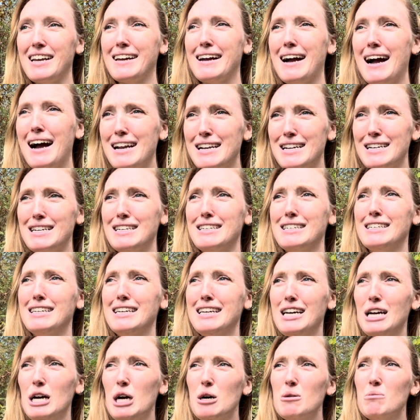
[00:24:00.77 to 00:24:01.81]
kind of
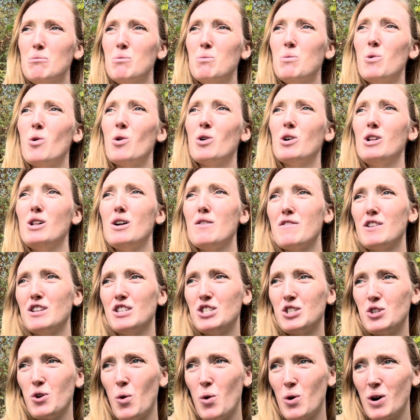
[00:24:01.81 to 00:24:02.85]
moral of the
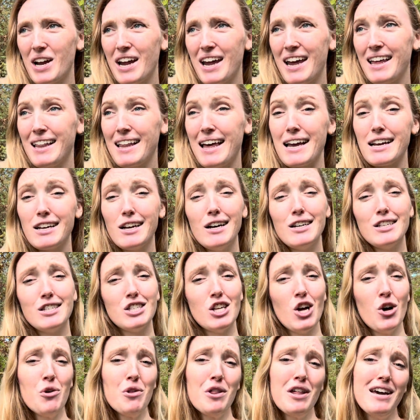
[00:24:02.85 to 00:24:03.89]
story, like
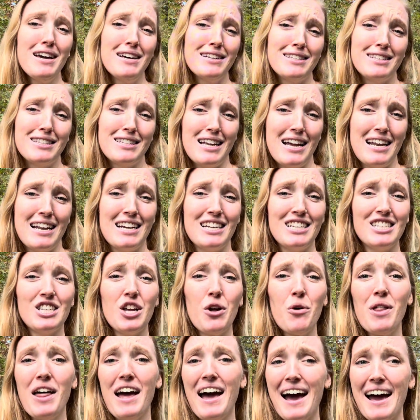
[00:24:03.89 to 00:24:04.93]
so this and
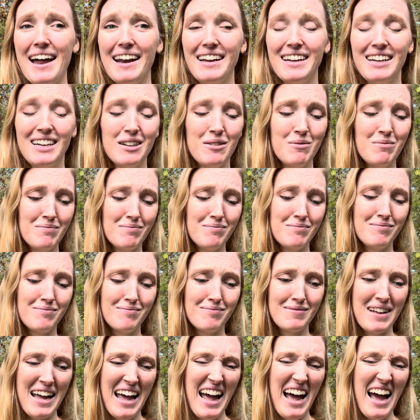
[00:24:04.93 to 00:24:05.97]
so that.
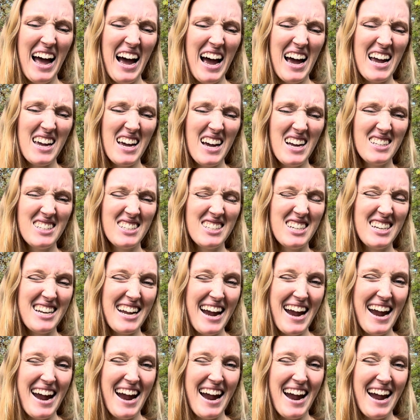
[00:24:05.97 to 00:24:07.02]
I guess
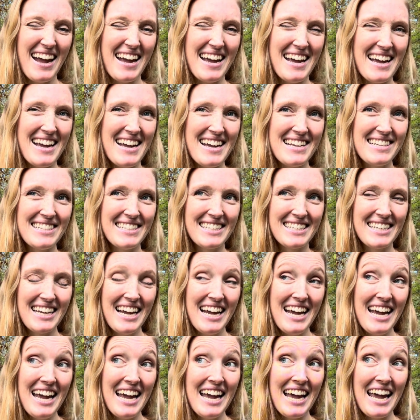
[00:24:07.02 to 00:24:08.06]
today is
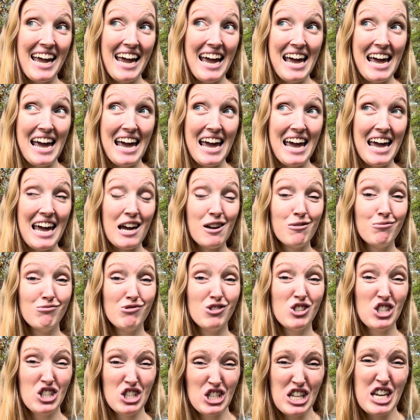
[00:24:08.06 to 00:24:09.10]

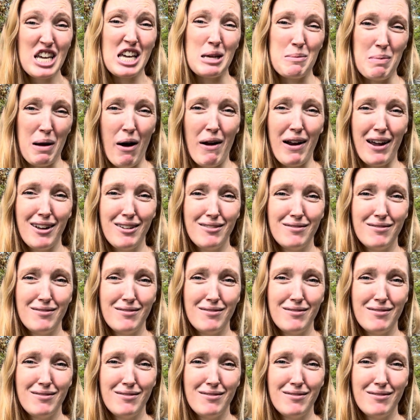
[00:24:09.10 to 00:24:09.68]
just think about it.